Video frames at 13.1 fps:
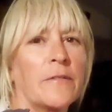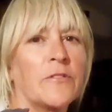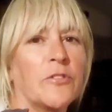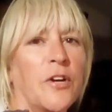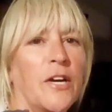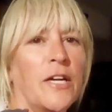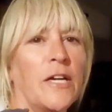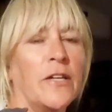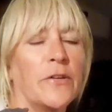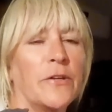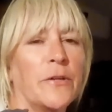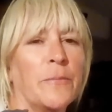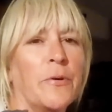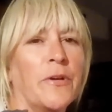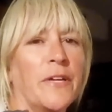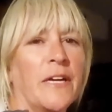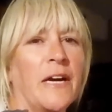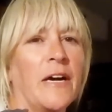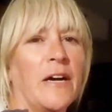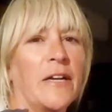tricolor and putting
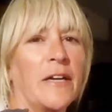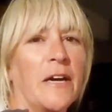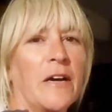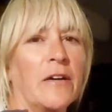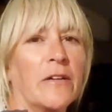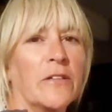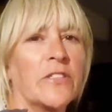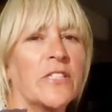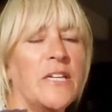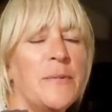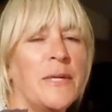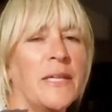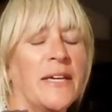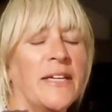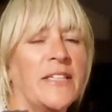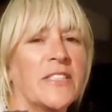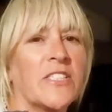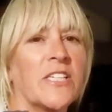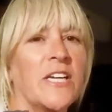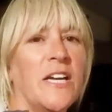on our steaming
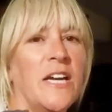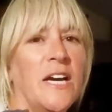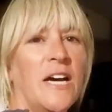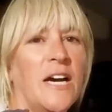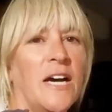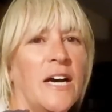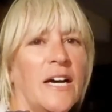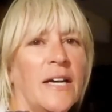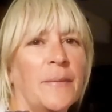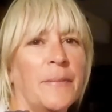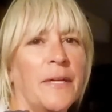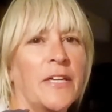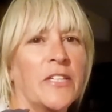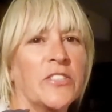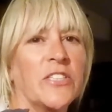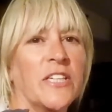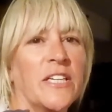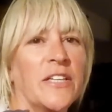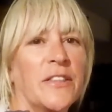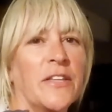lights, I managed to
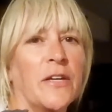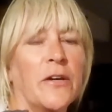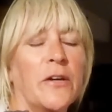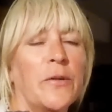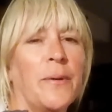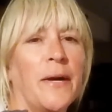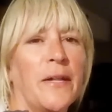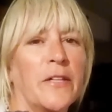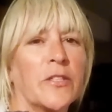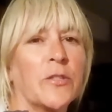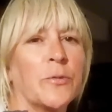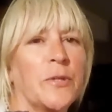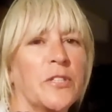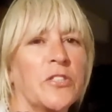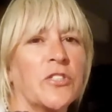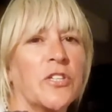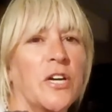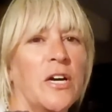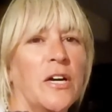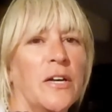hit the autopilot switch
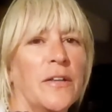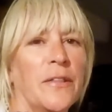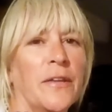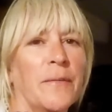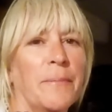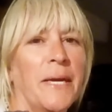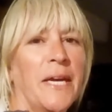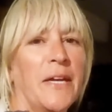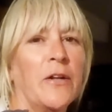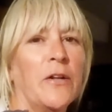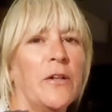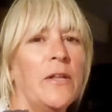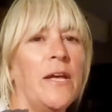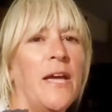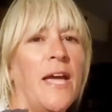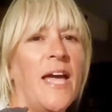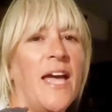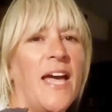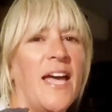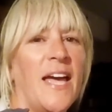on the panel,
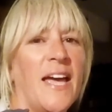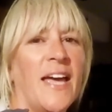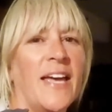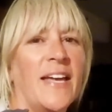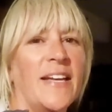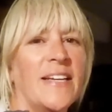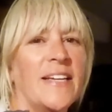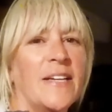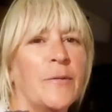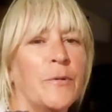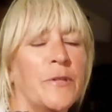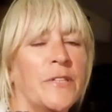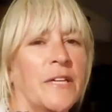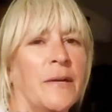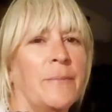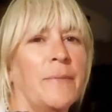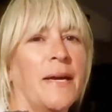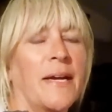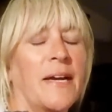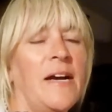and it wouldn't come
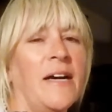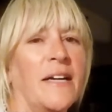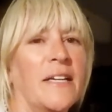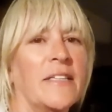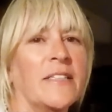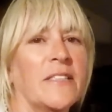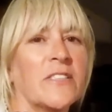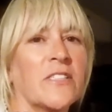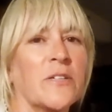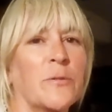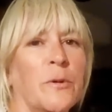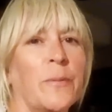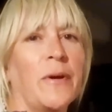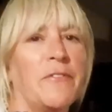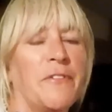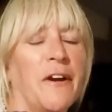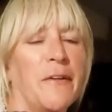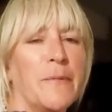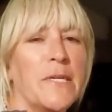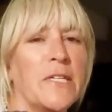back on. So we're about
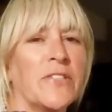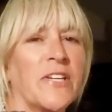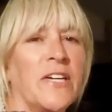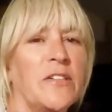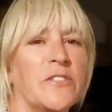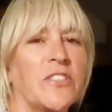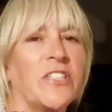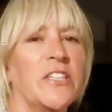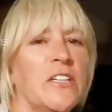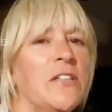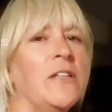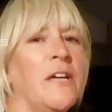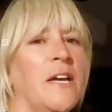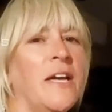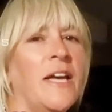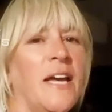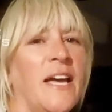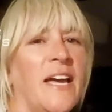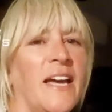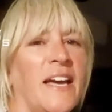5 miles out still,
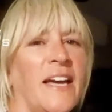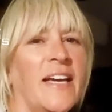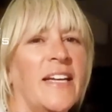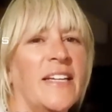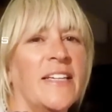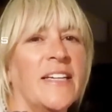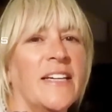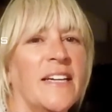and